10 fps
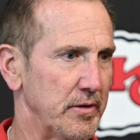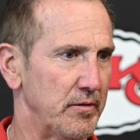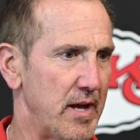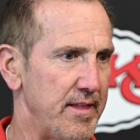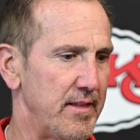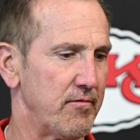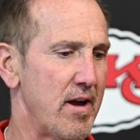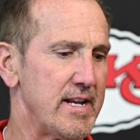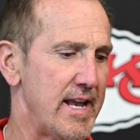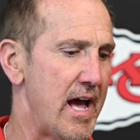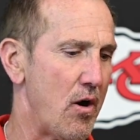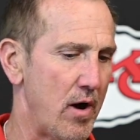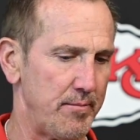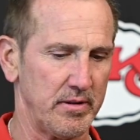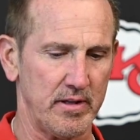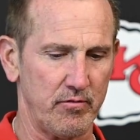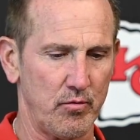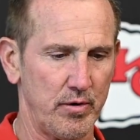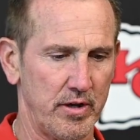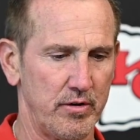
But right now, I believe what we got